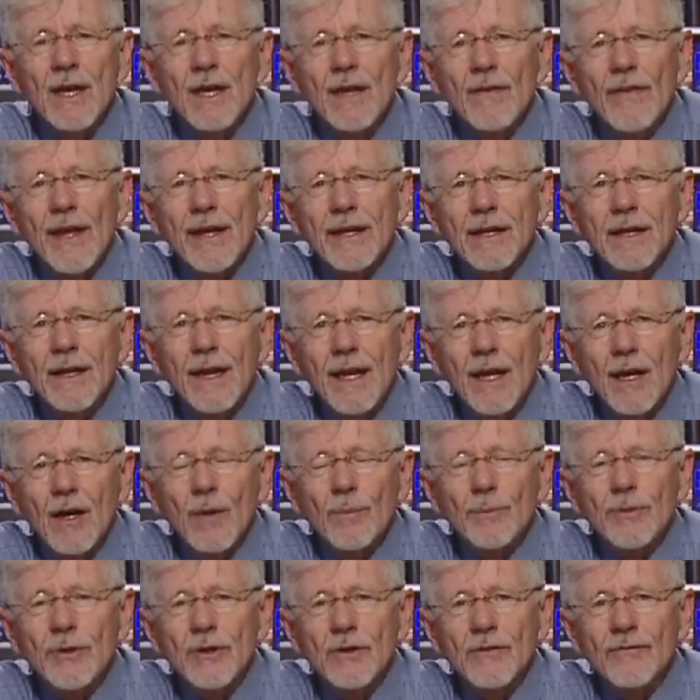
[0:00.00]
They can
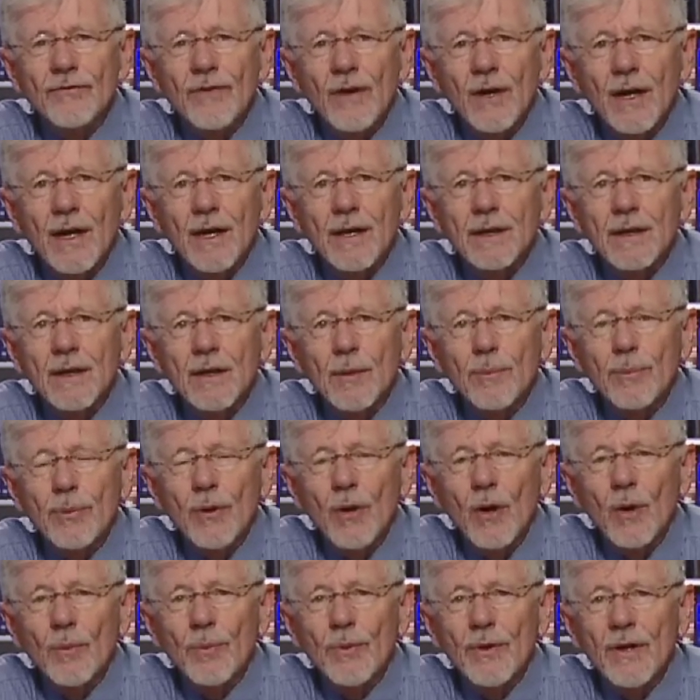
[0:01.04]
help you find an
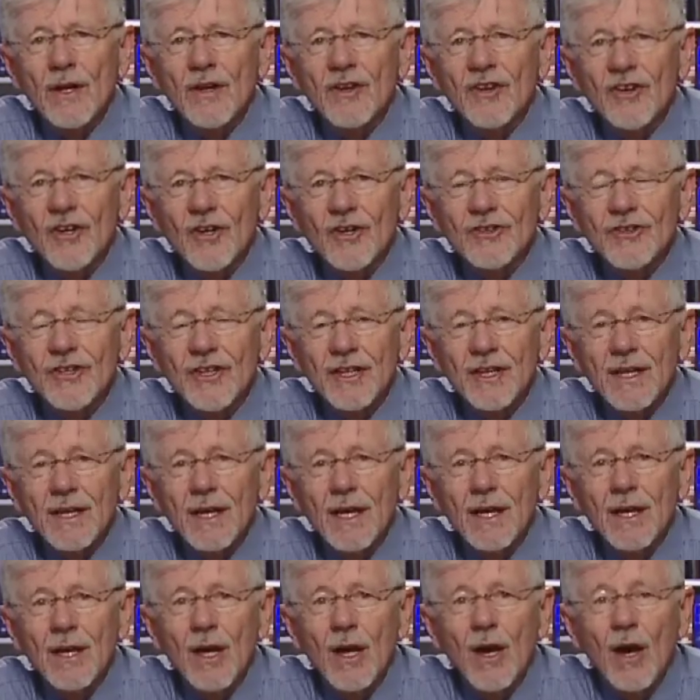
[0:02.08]
appropriate nursing
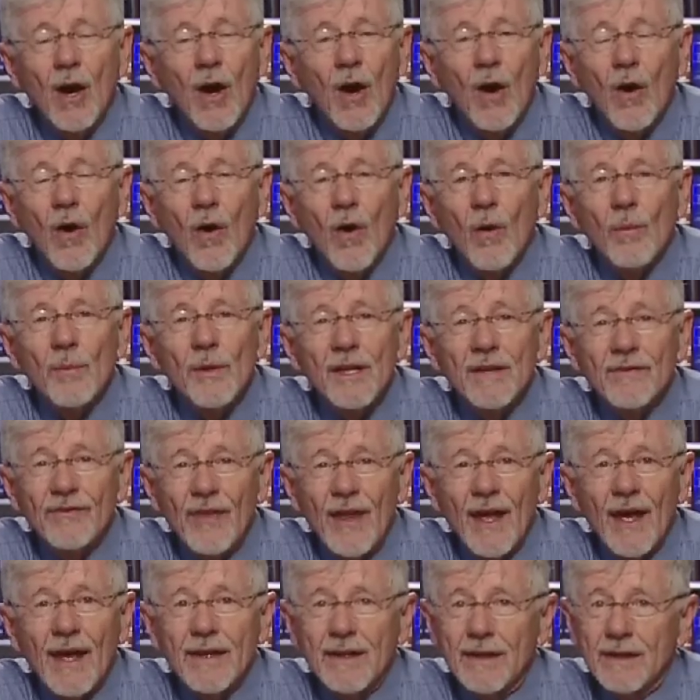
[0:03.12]
home if
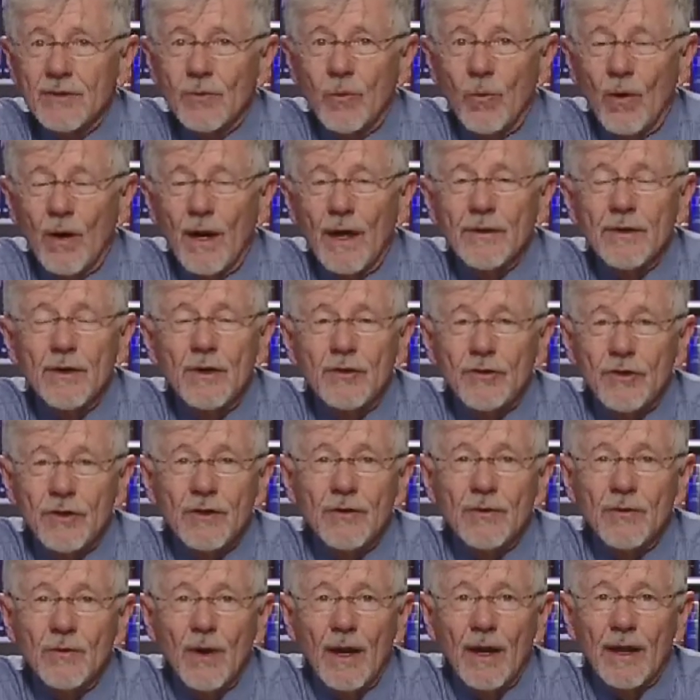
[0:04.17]
that is what
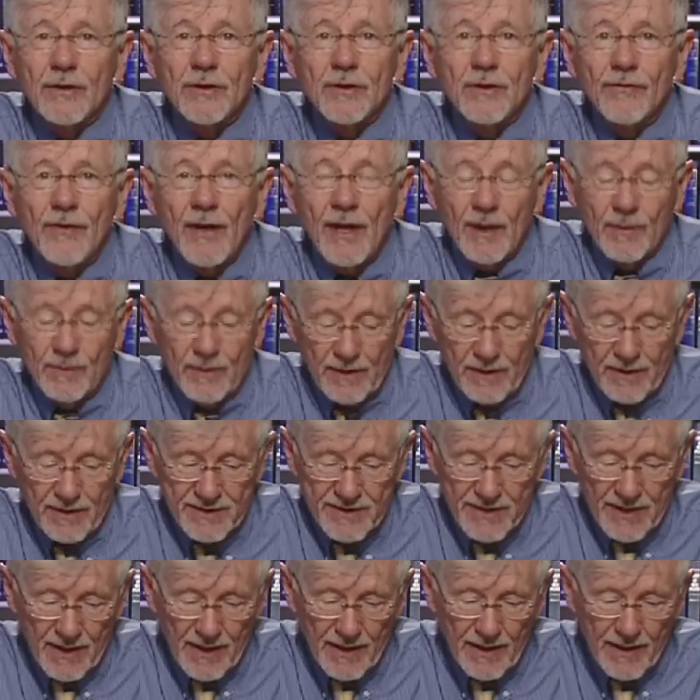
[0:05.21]
you and your family
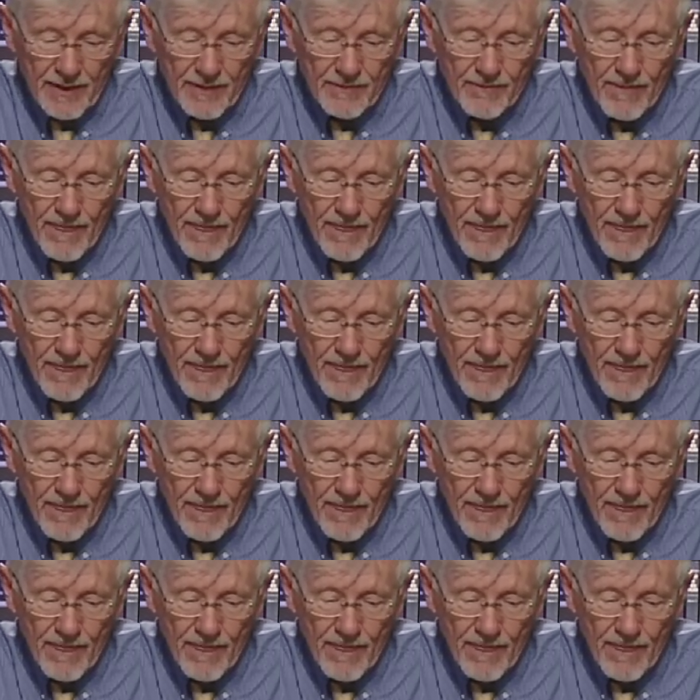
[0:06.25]
decide.